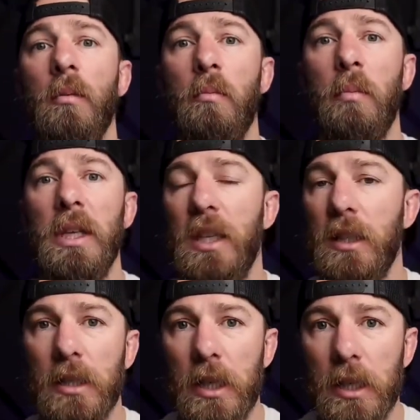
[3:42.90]

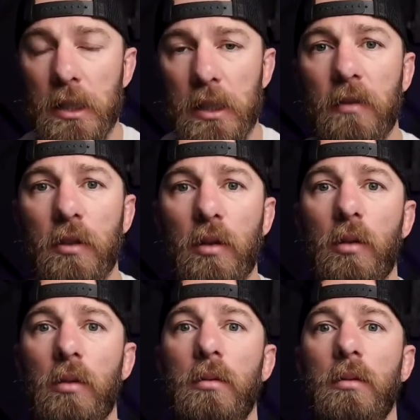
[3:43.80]
PTSD is
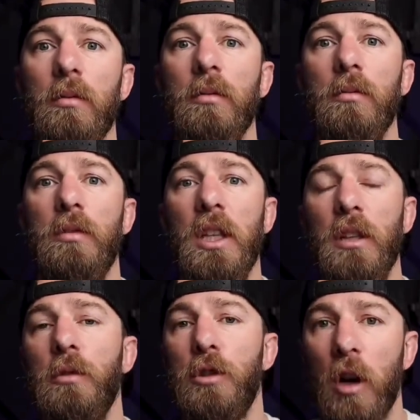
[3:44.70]
difficult.
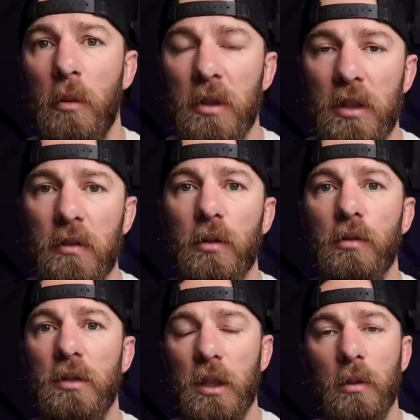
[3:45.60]
Dealing with trauma is
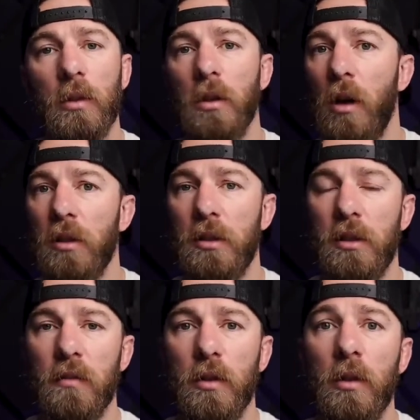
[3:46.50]
difficult. Dealing with loss is
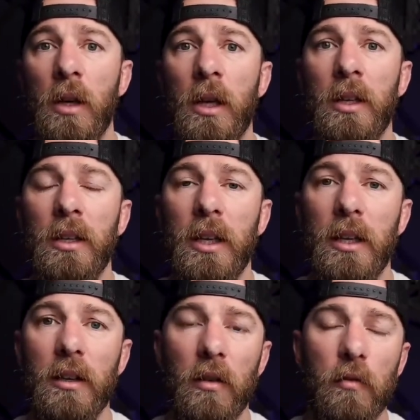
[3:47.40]
difficult.
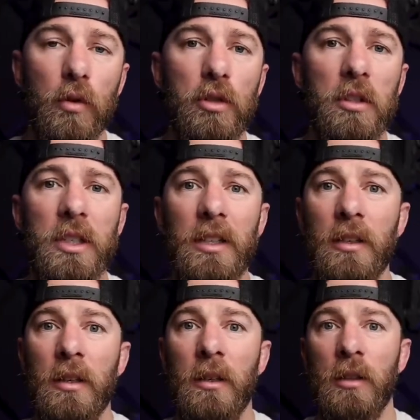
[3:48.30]
And unfortunately,
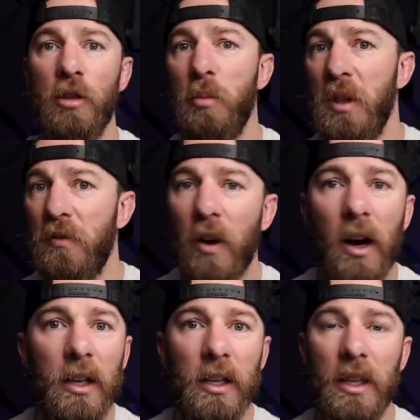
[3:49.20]
you'll be
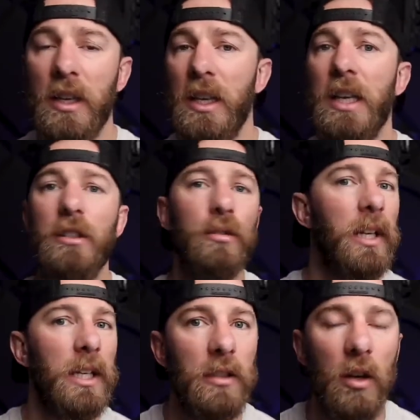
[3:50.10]
fine, and then it hits you
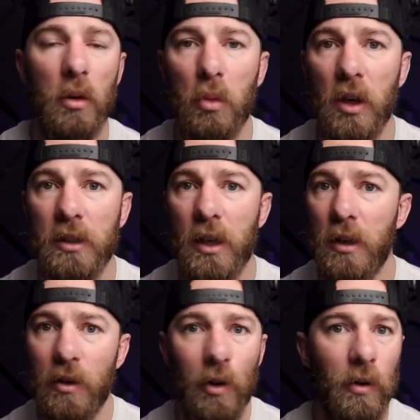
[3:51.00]
like a ton of bricks out
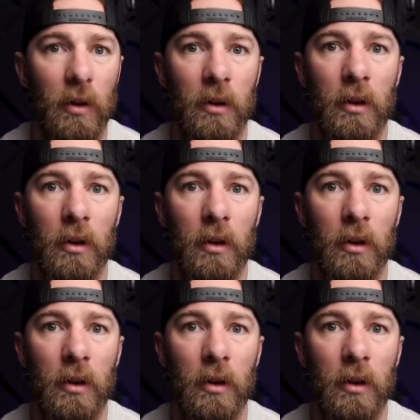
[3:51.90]
of nowhere.